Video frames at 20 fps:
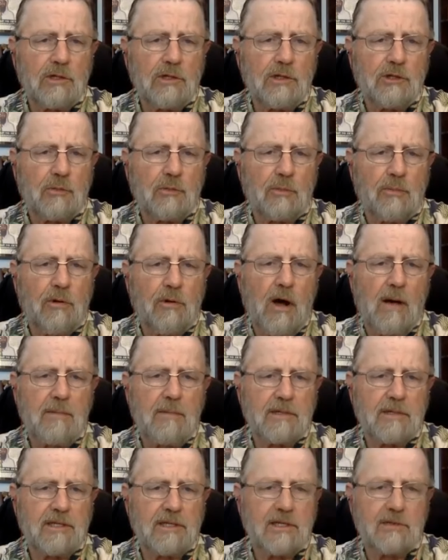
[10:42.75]
original
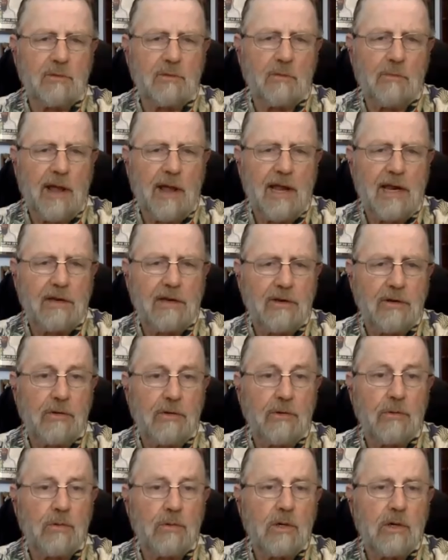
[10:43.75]
promises were made
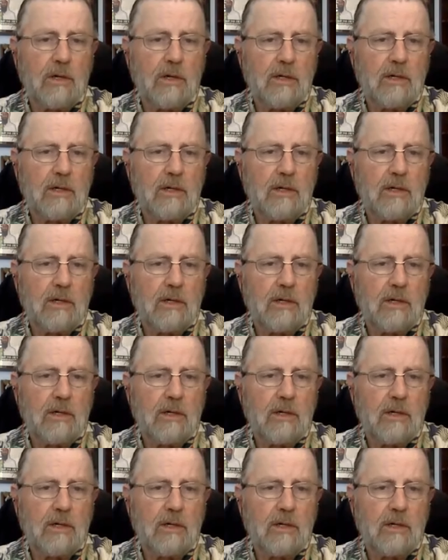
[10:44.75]
to